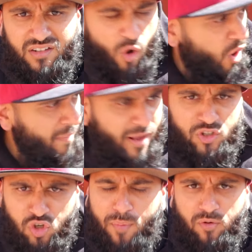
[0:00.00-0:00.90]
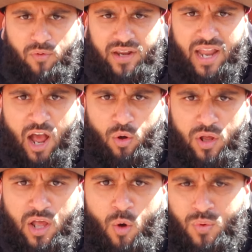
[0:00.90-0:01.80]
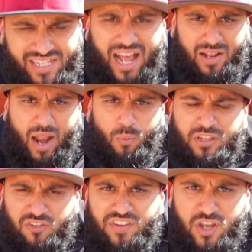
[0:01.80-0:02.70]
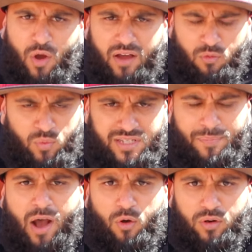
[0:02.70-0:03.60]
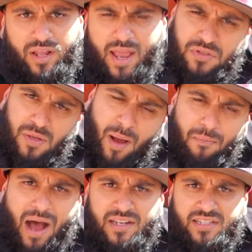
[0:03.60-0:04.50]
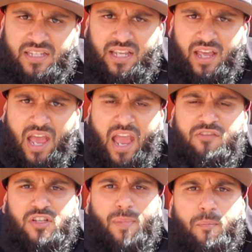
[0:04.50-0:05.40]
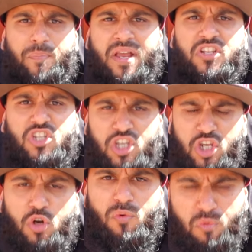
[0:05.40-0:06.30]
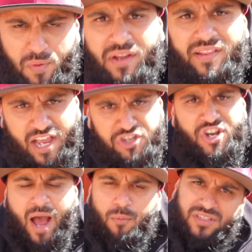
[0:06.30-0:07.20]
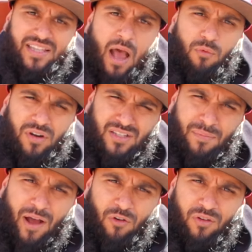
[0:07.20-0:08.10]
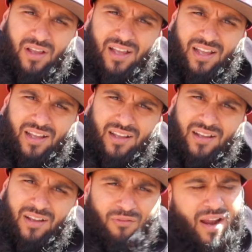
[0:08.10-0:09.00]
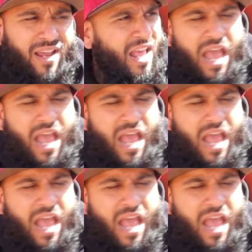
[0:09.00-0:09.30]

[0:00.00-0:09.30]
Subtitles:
Or am I tripping right now? Was that not what the video was about? It was about modesty. It was about being secure with wearing the hijab. Wasn't that what it's about? Right?